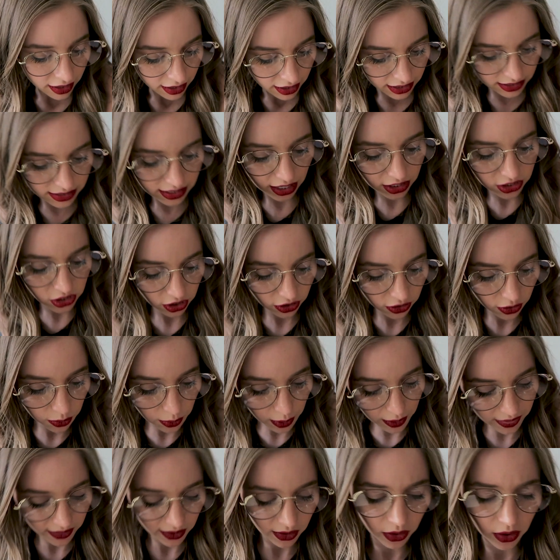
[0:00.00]
It's actually the
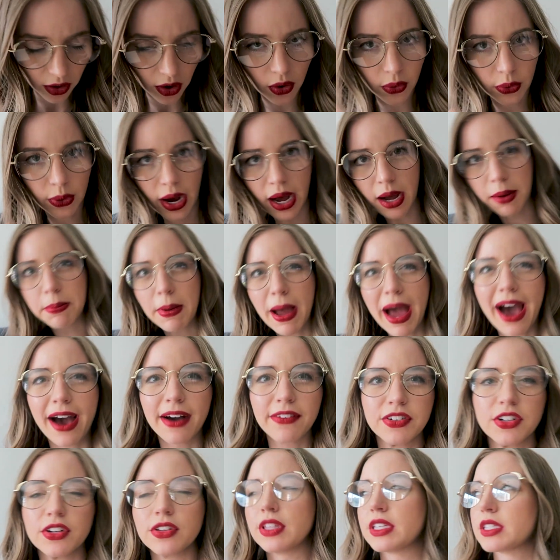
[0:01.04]
one that'll go up
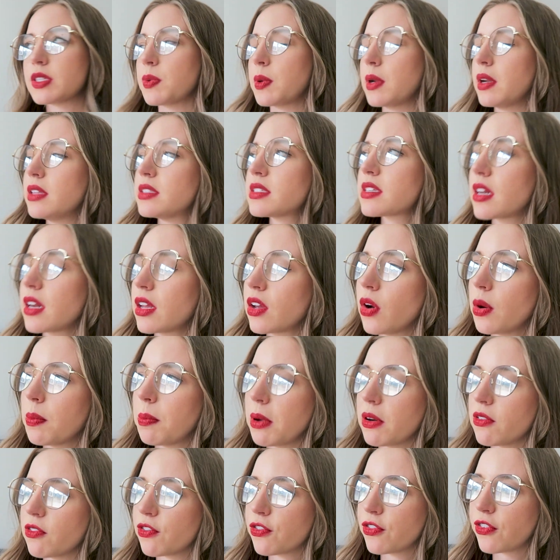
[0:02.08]
after this one. It's gonna go
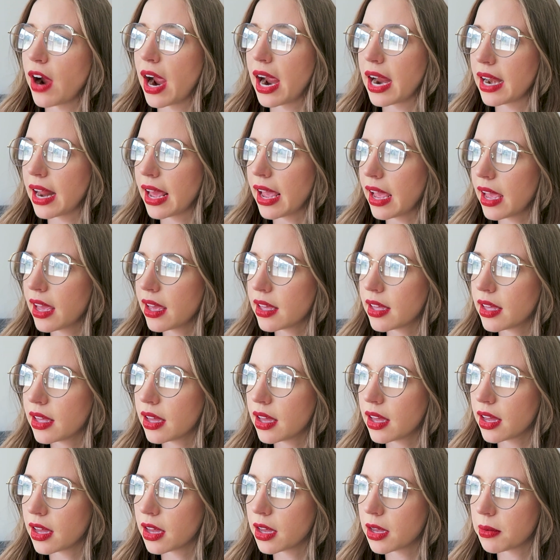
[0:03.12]
up on Friday,
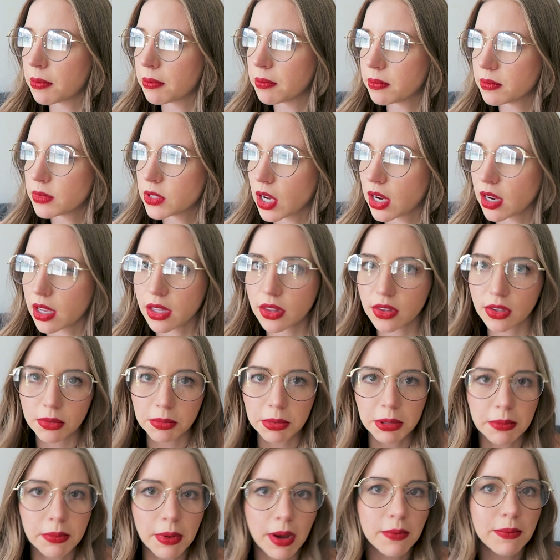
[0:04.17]
talking a
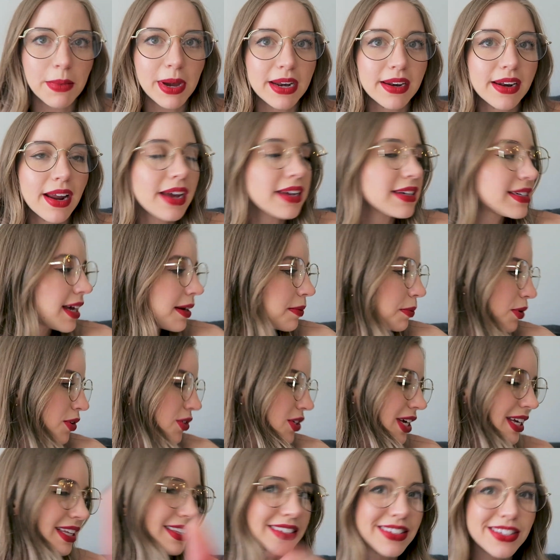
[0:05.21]
little bit about my nighttime
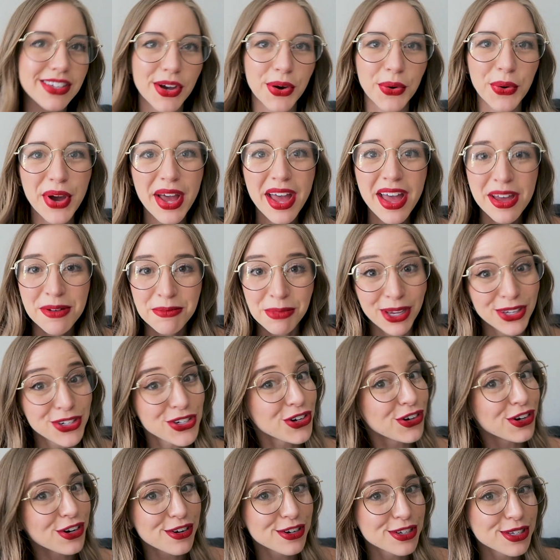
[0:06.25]
routine. So make
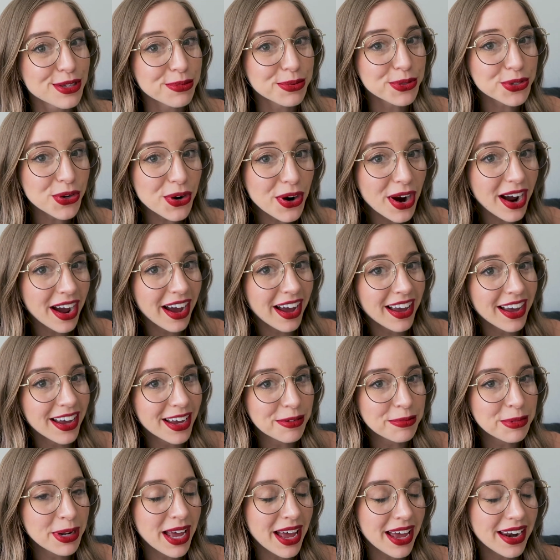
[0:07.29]
sure you're
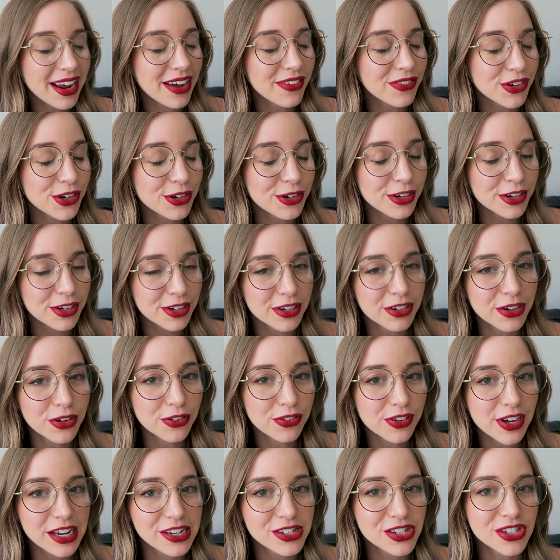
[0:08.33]
subscribed and have your
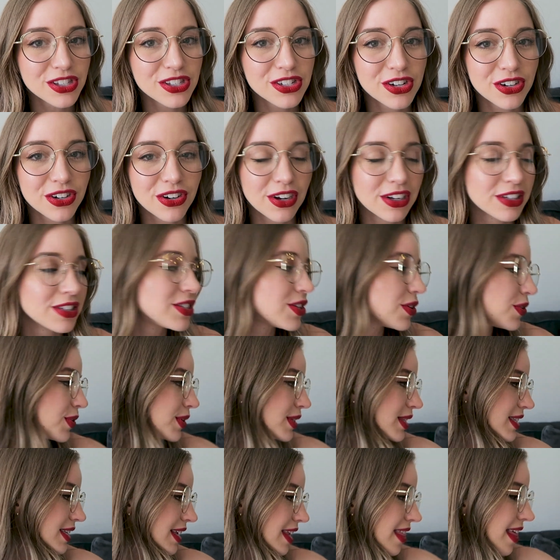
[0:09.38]
notifications turned on so you
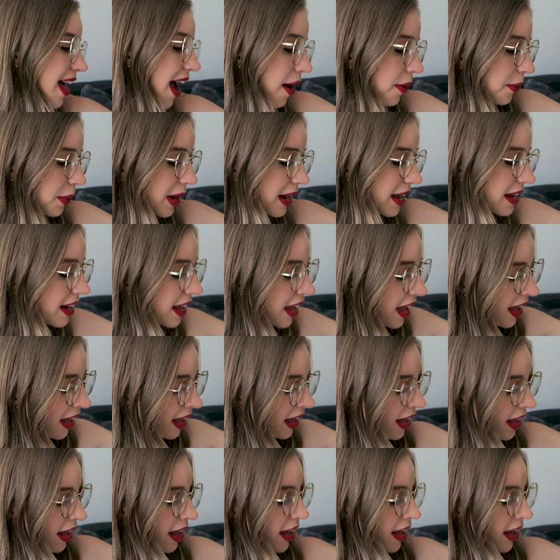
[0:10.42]
can see that one.